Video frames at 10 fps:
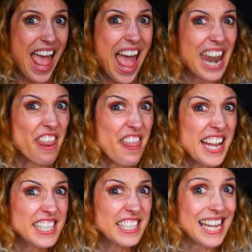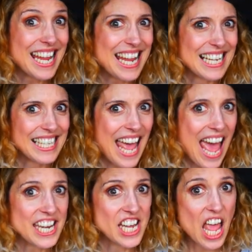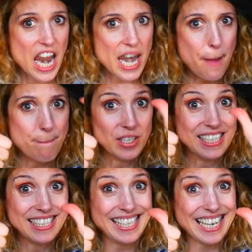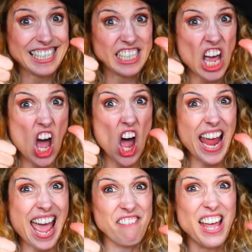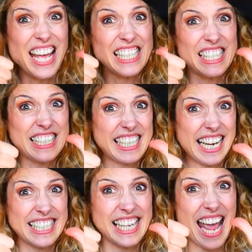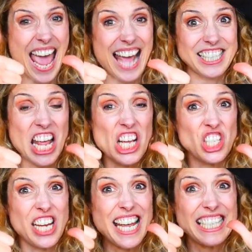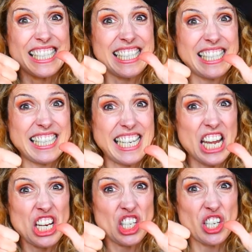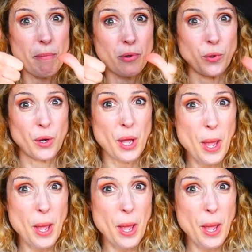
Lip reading: And this is hat number six. I have six hats. J'ai six chapeaux.